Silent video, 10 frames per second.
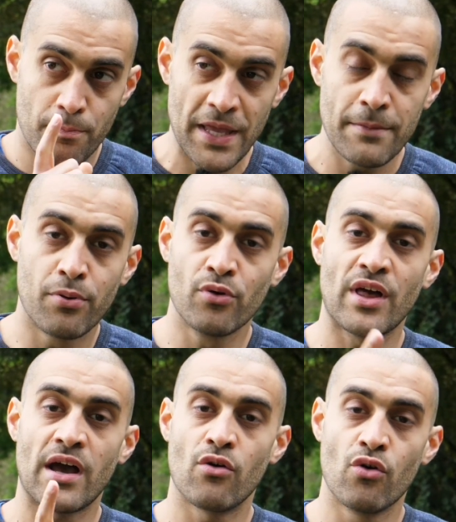People
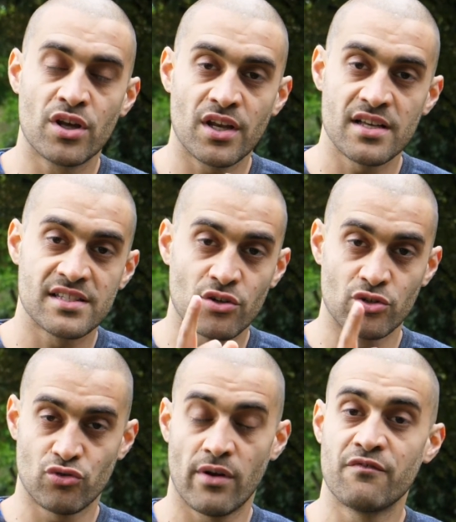that are organising on
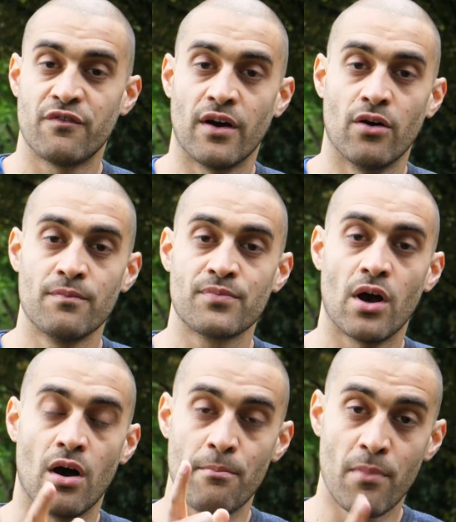Grenfell
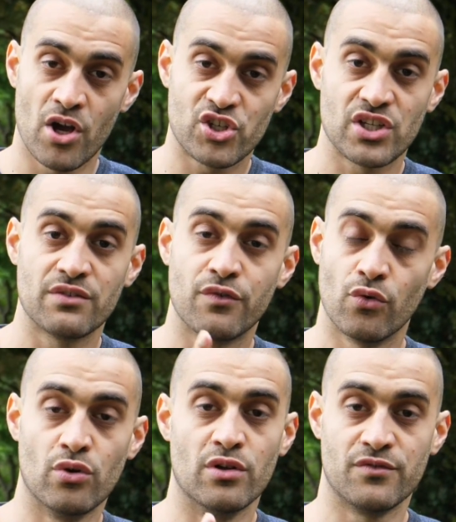are marching for
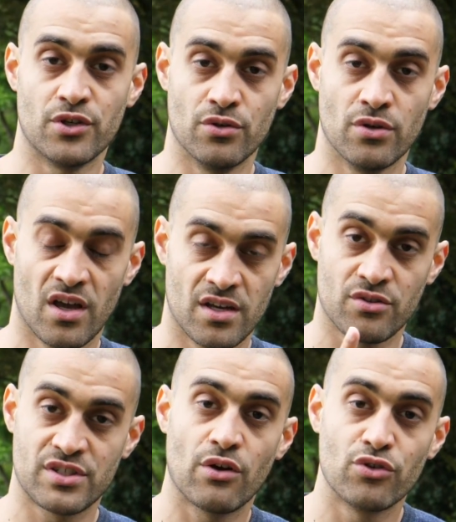all of you, and I'll
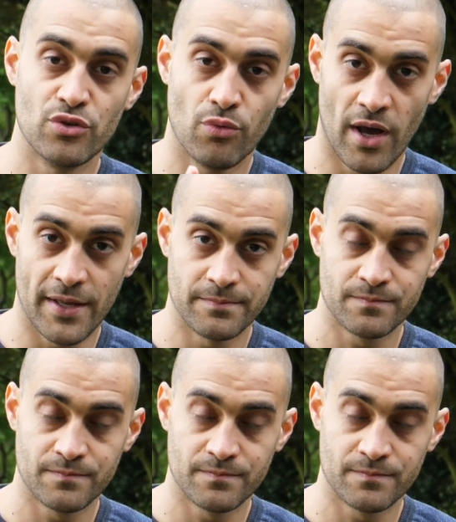tell you why.